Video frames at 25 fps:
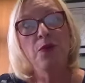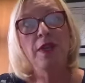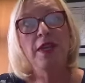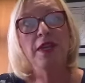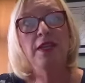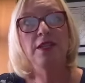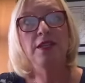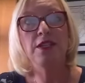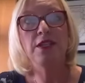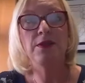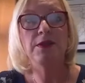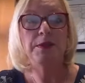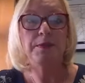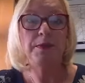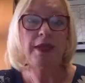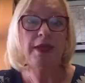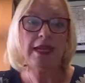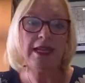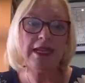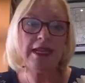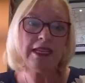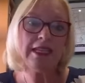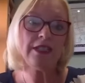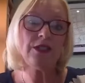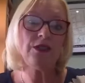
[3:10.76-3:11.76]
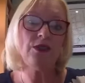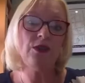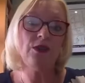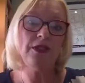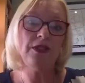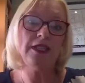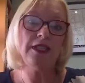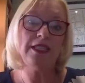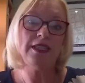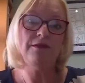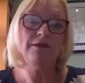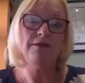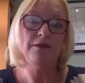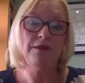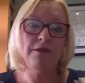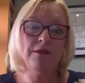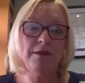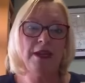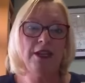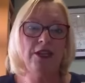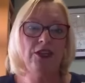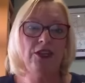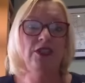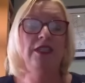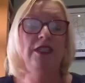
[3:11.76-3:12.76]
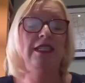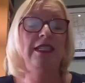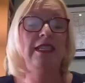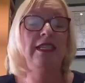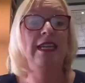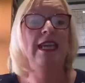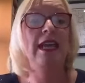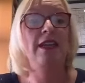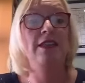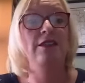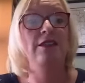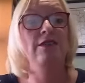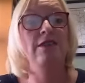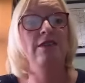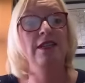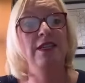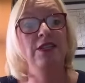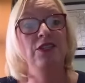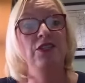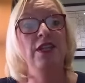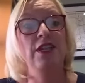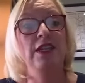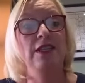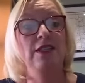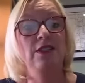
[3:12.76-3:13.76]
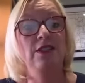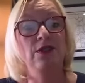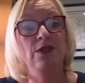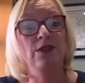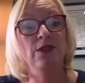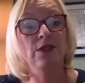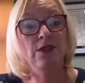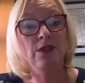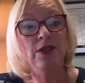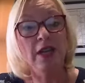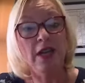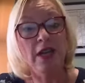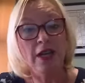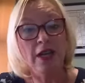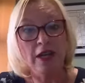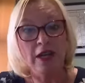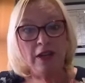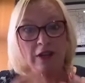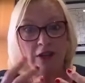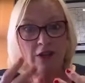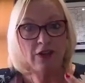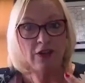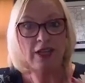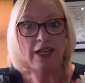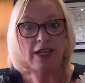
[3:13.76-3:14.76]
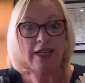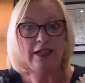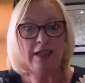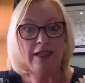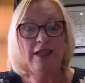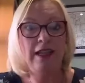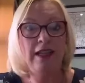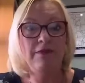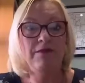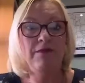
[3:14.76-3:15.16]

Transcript: we can do is piece all this information together in a jigsaw and look at the